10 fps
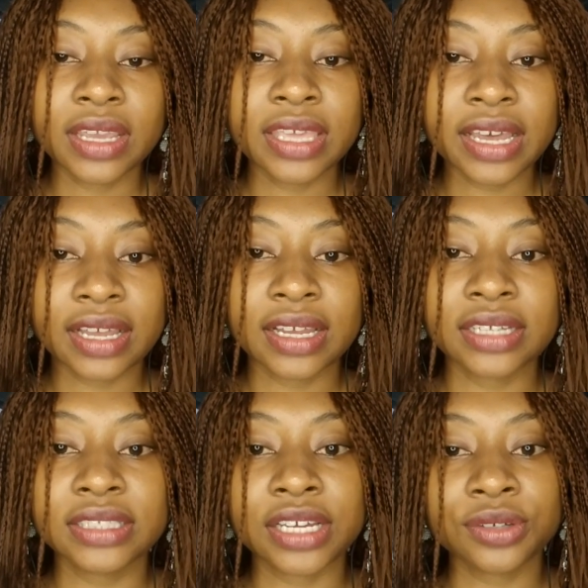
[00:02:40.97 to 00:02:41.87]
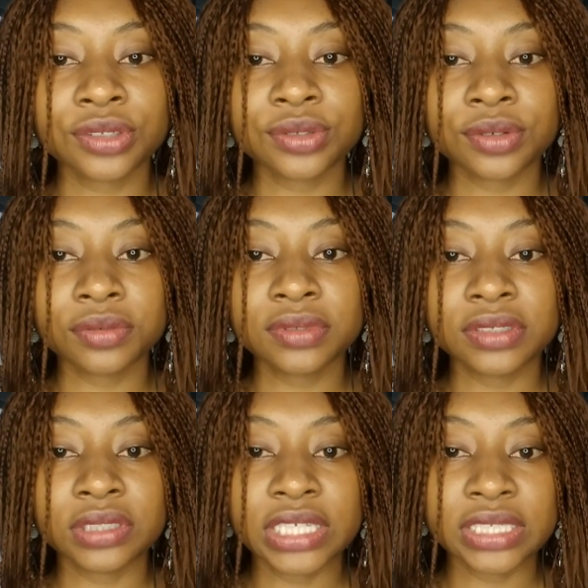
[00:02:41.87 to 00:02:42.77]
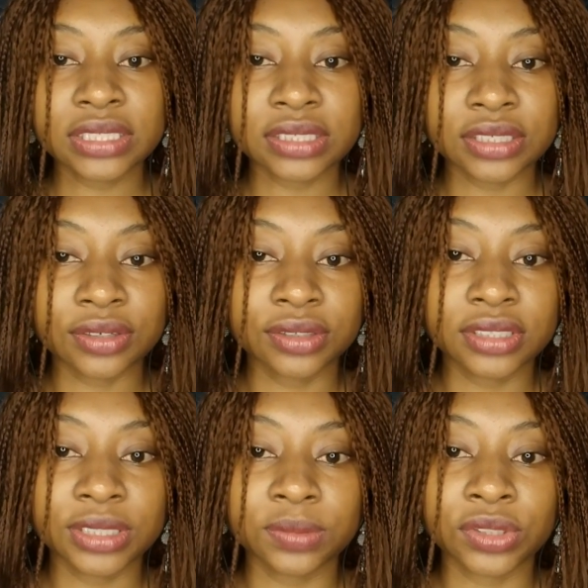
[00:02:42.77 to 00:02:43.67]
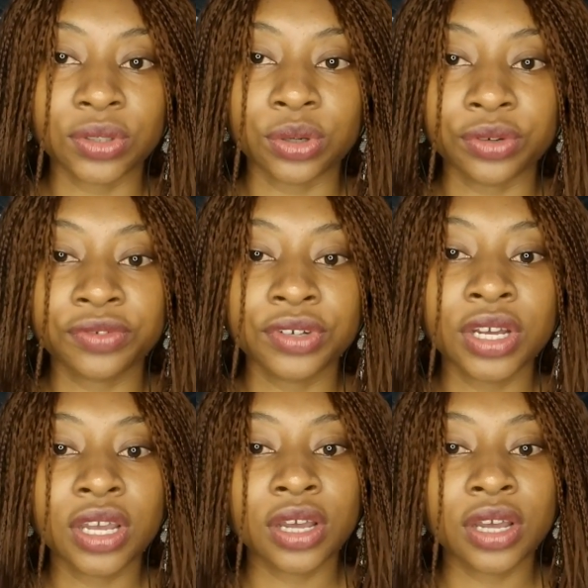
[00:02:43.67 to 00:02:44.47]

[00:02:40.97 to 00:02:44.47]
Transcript: And I also learned the concept of